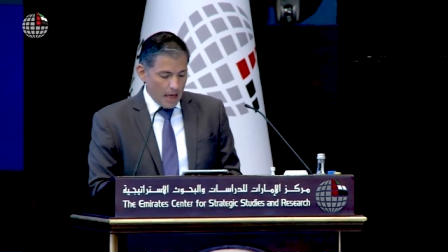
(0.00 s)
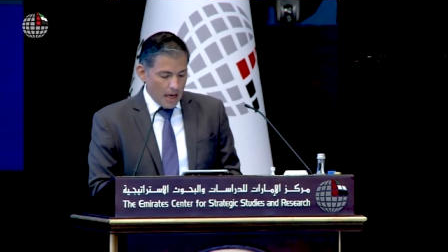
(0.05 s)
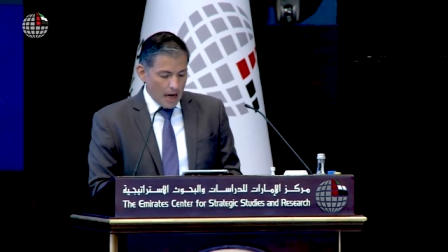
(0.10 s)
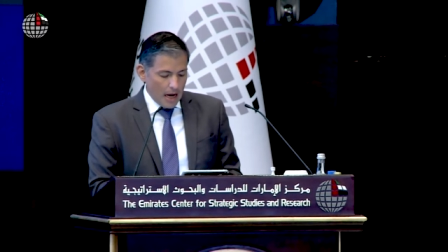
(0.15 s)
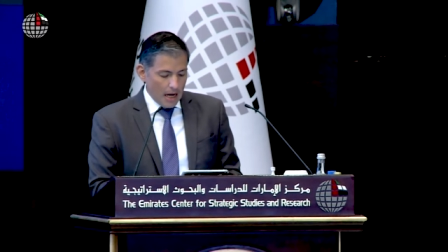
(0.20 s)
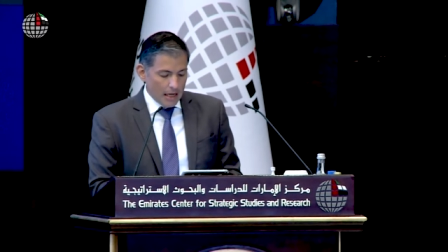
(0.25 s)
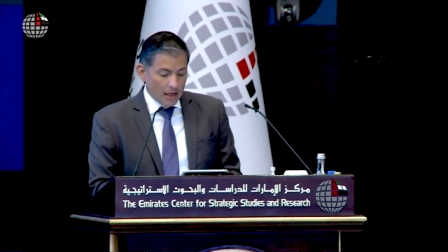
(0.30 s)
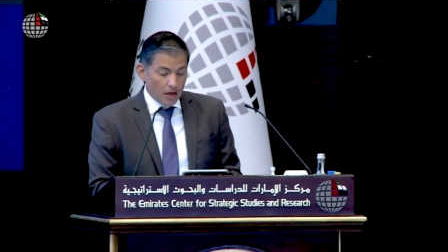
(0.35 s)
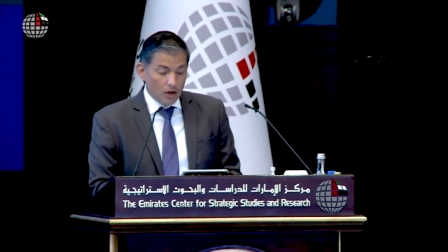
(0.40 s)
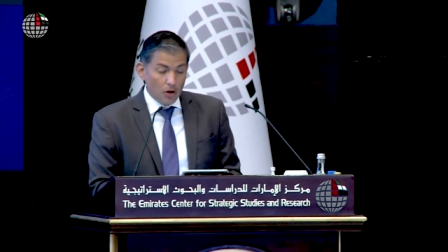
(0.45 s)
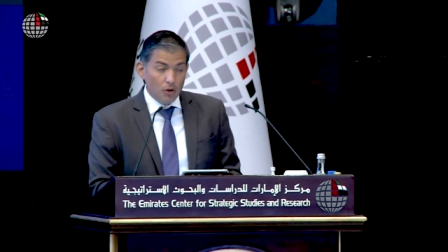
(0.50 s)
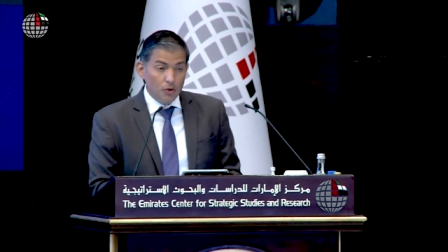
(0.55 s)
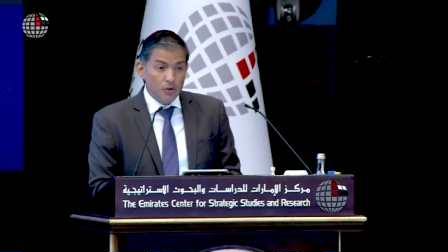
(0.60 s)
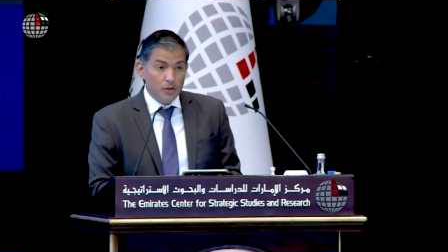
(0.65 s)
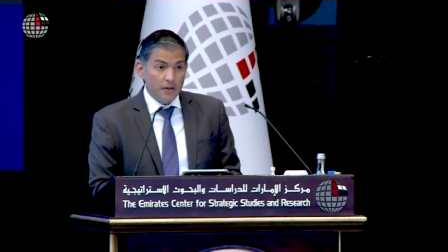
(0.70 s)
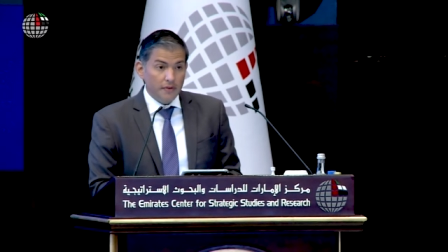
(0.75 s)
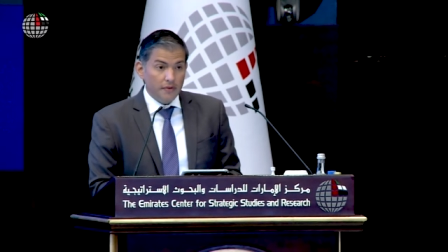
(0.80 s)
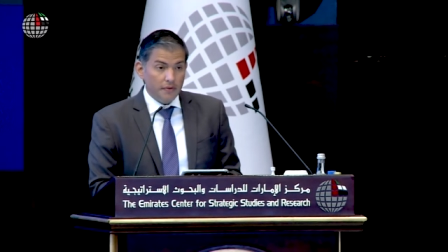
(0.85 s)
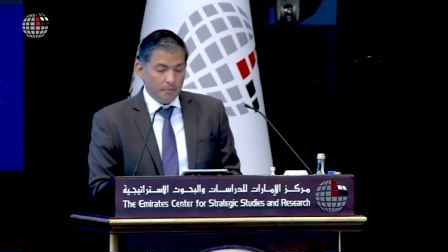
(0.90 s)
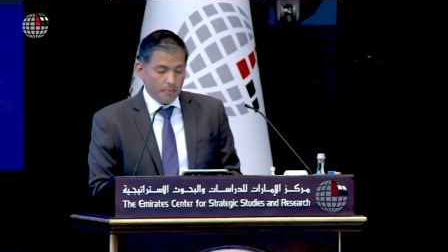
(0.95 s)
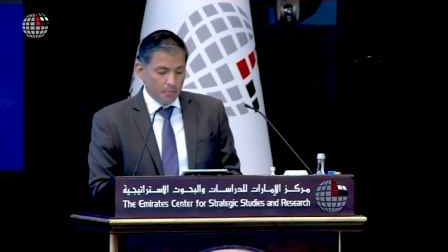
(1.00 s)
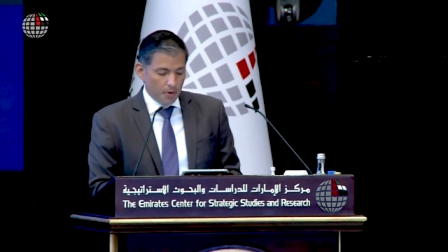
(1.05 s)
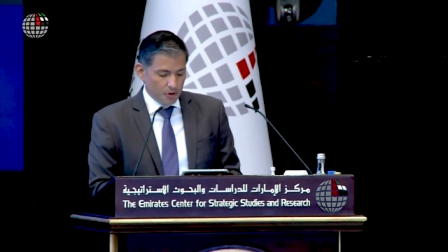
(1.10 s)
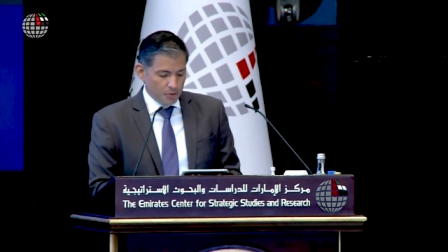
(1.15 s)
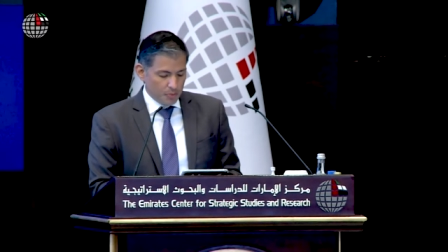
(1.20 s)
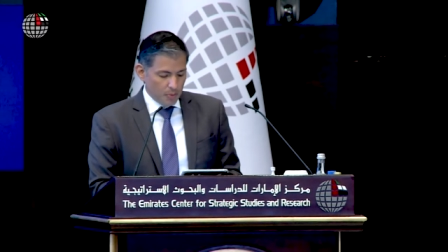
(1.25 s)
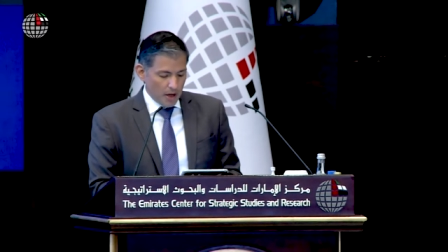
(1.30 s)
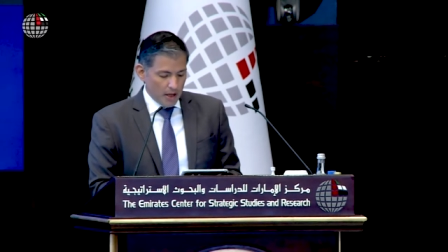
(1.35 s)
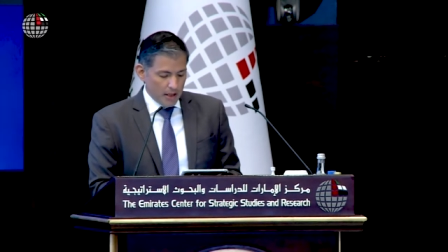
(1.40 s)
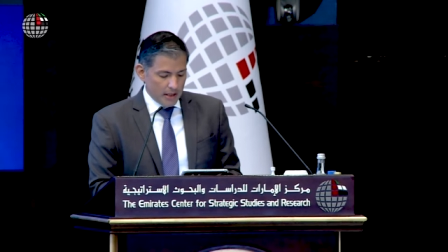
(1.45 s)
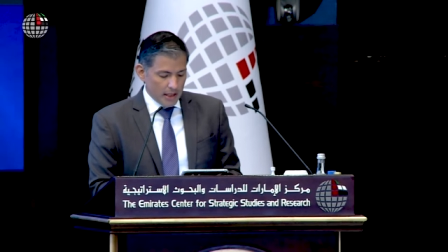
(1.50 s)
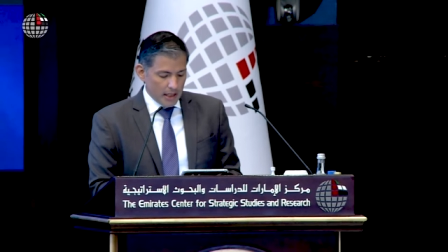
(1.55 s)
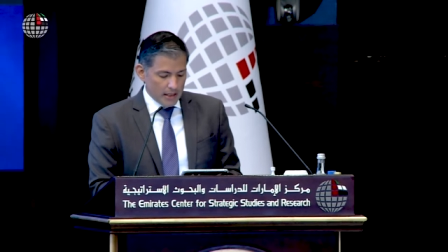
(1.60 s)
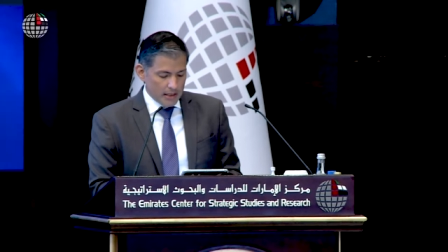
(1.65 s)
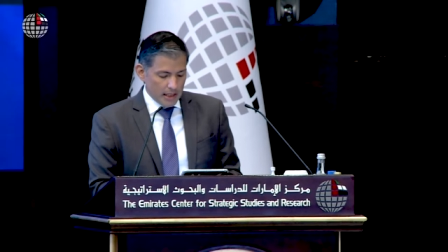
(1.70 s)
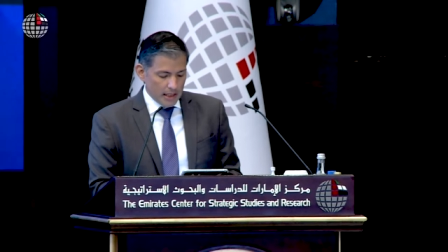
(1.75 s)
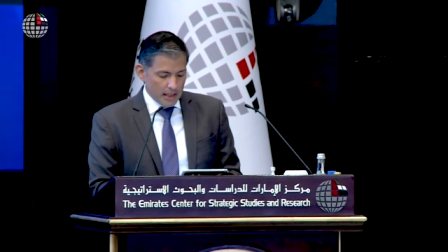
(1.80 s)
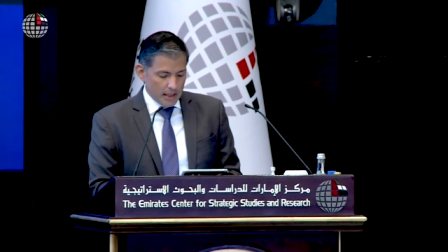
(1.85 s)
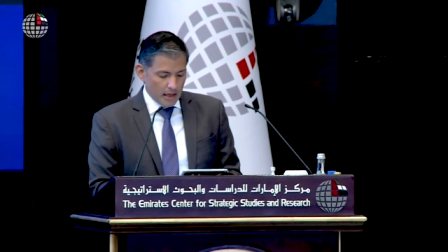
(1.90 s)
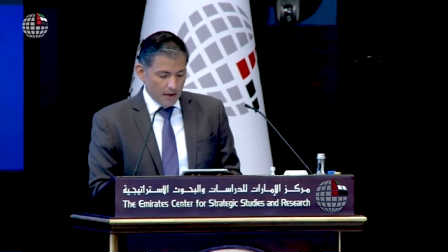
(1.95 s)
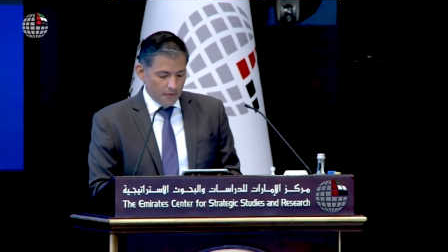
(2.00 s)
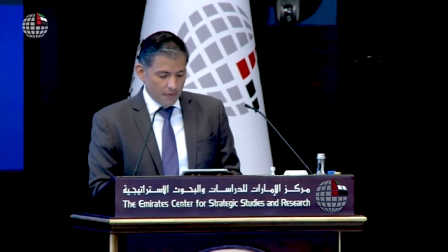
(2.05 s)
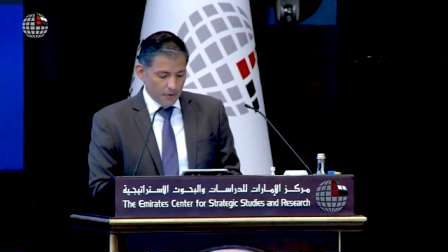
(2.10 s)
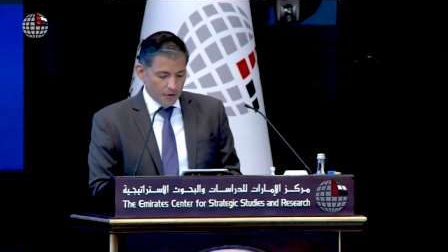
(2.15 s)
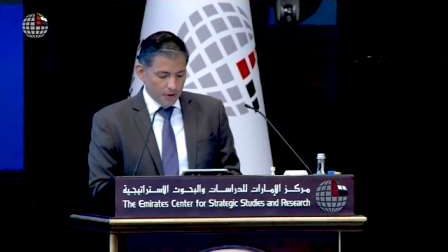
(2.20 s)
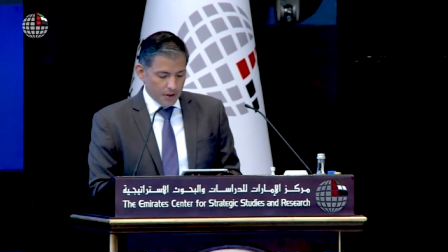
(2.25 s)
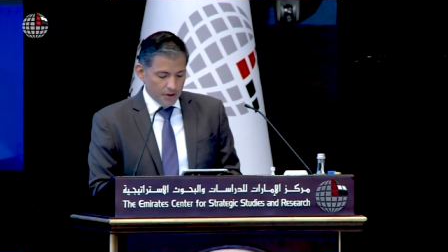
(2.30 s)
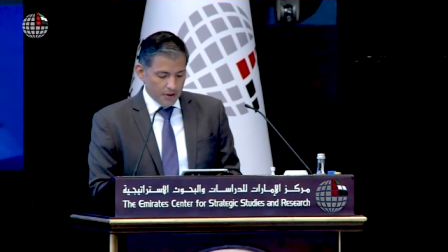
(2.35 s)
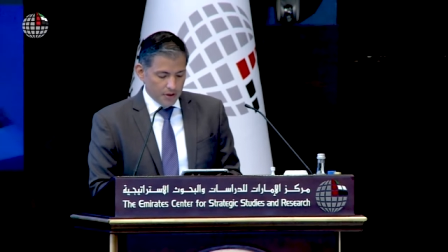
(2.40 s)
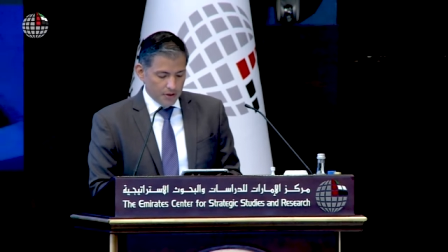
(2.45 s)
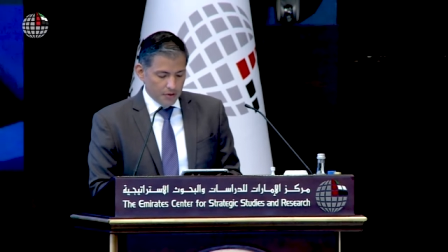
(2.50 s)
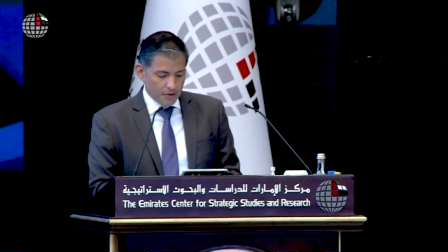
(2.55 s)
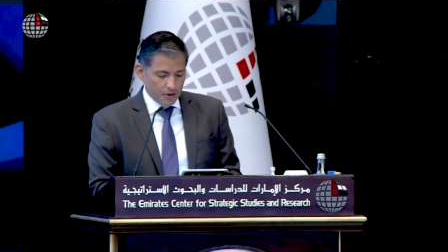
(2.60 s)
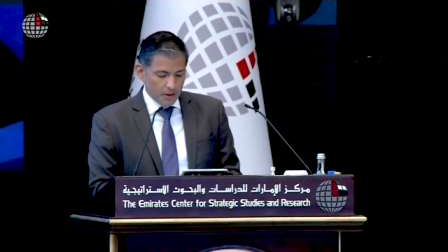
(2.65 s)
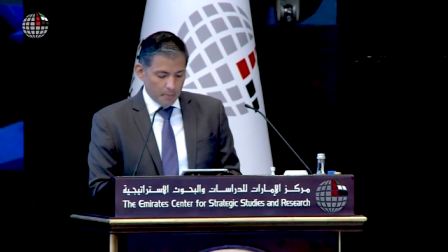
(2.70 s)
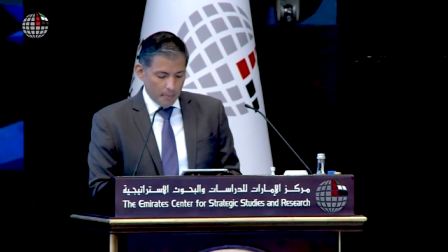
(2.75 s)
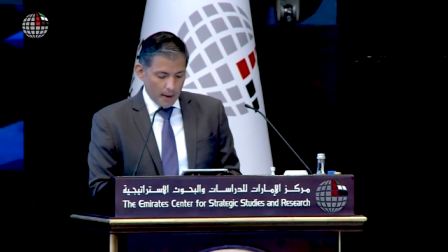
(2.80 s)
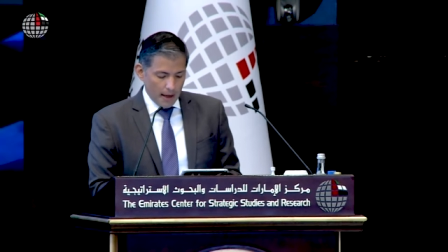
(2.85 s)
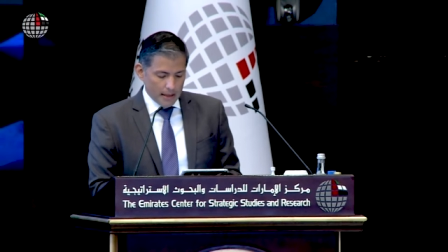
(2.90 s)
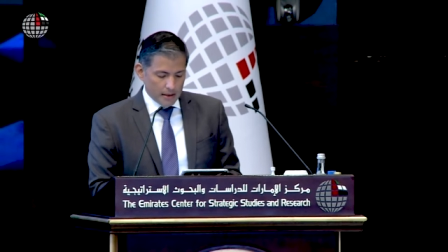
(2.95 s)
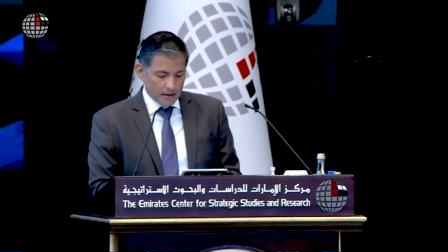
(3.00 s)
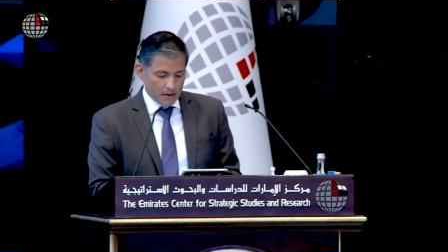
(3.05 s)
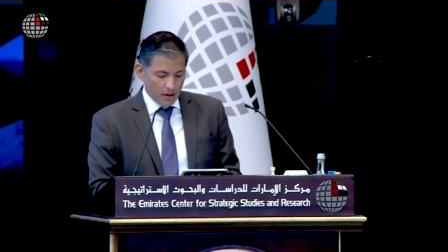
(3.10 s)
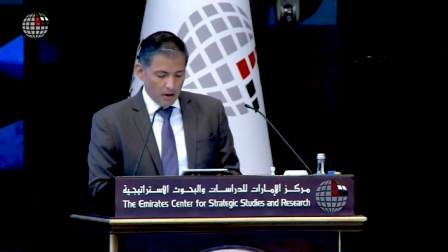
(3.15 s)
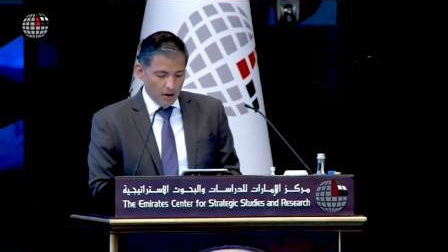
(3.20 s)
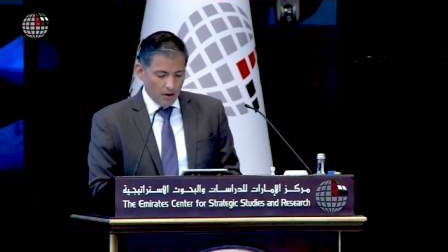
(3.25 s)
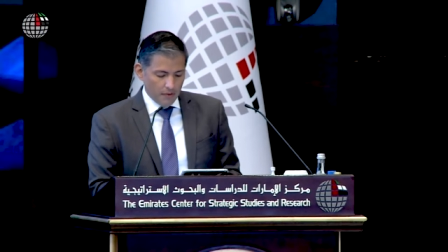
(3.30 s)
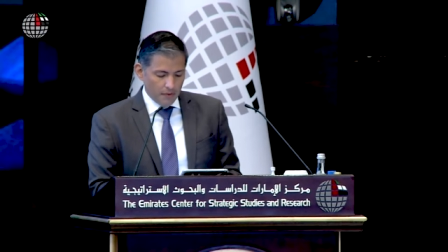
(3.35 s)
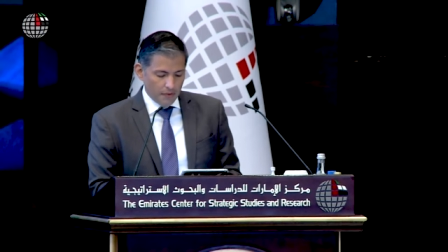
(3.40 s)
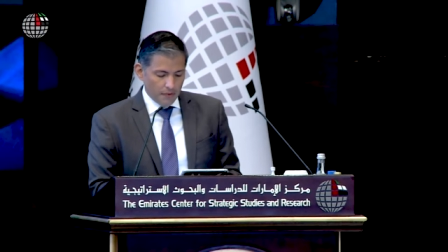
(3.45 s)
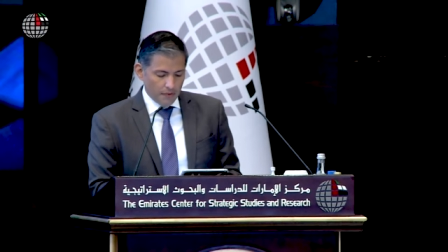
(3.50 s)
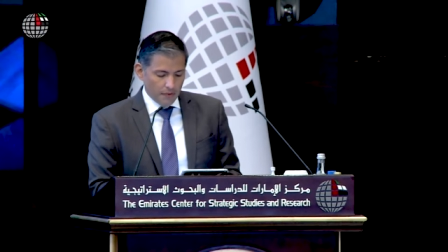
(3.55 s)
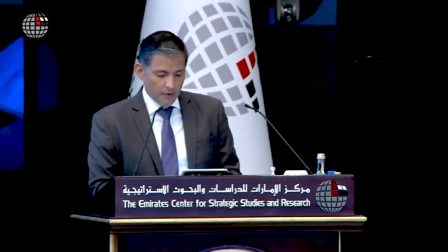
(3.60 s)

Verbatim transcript: An inclusive prosperity agenda for the region depends of,